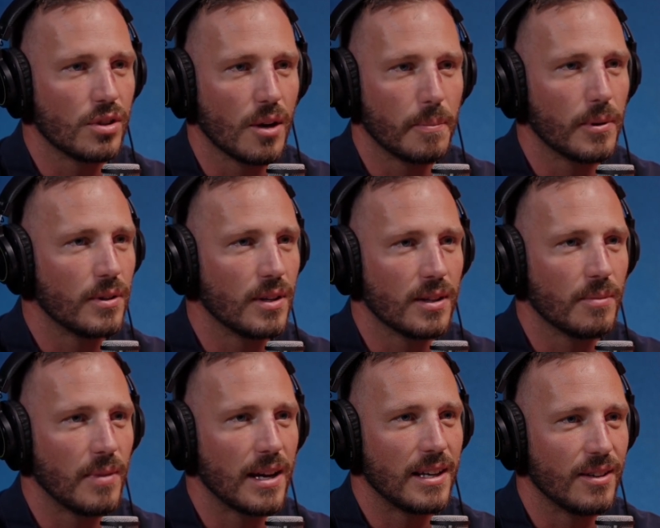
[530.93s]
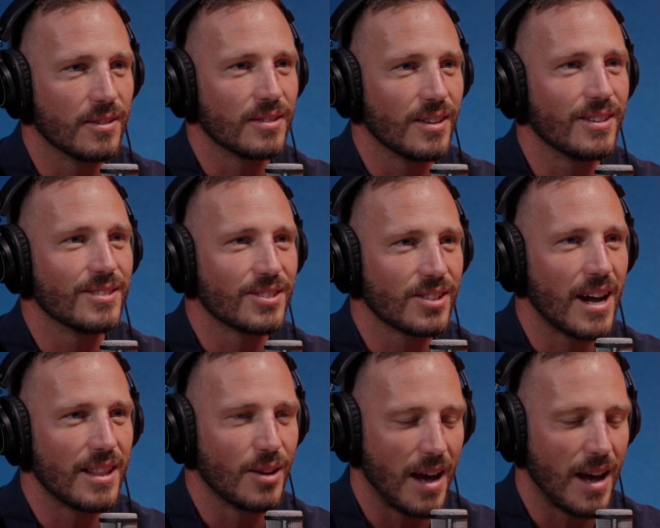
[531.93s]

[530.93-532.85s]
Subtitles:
you know, putting in the mahi on site,